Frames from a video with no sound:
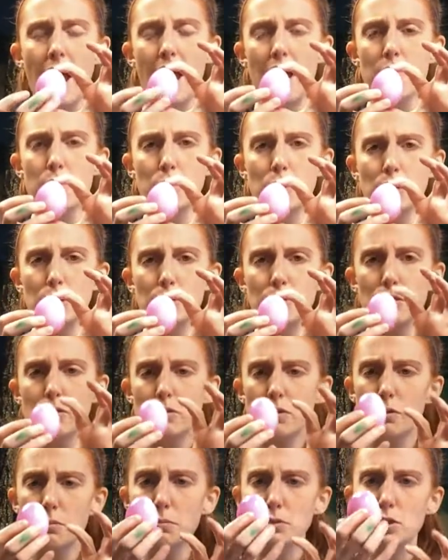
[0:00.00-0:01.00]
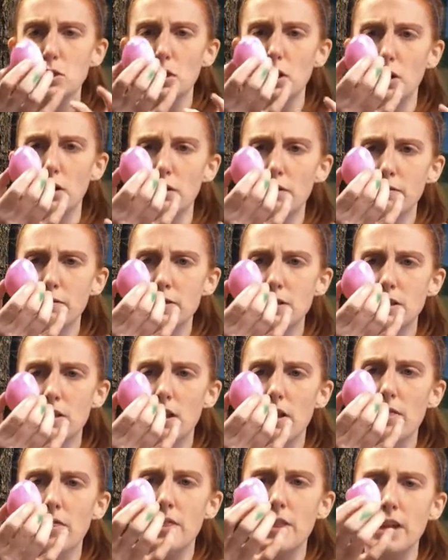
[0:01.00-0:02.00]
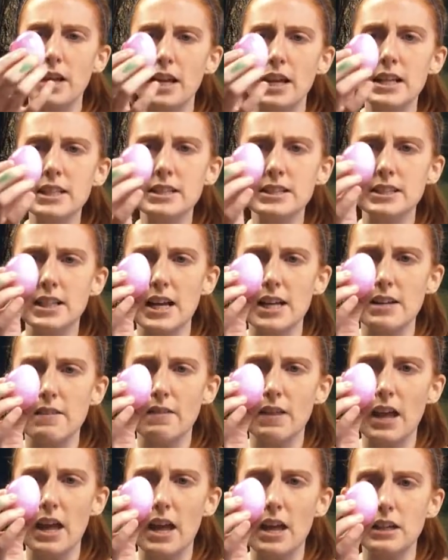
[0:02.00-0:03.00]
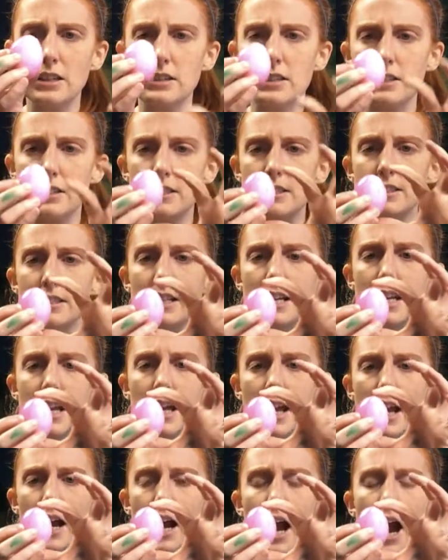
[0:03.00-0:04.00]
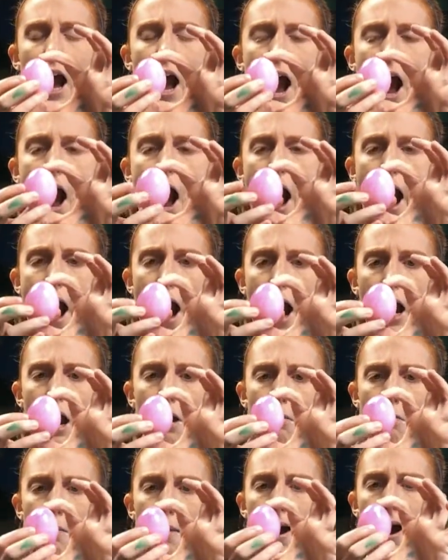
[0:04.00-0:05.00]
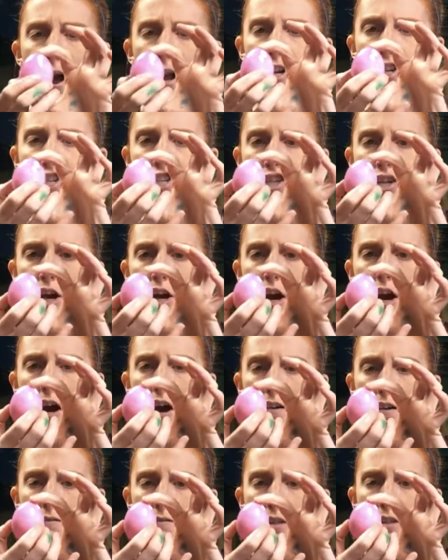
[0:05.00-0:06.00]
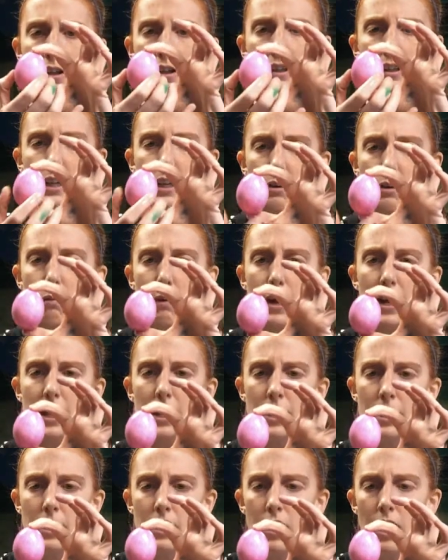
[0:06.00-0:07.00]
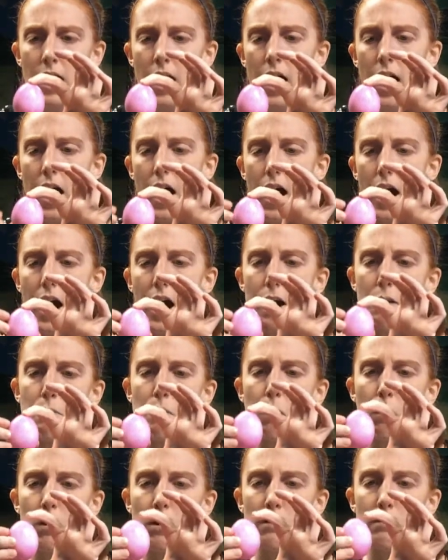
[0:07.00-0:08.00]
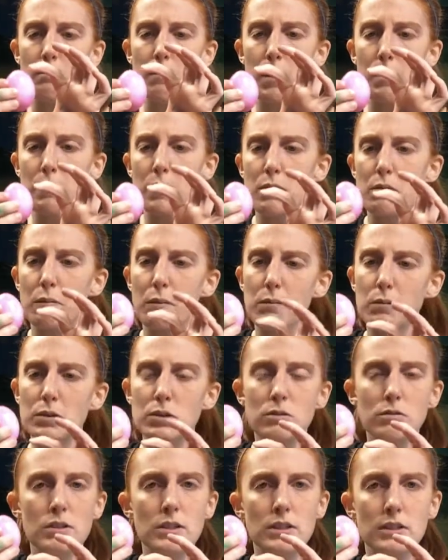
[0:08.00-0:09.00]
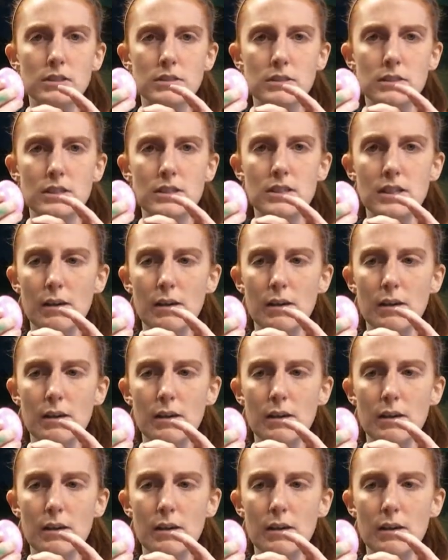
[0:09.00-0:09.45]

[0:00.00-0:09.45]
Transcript: and we're going to observe the inside of the egg to see how much of the liquid, or if maybe we were doing this to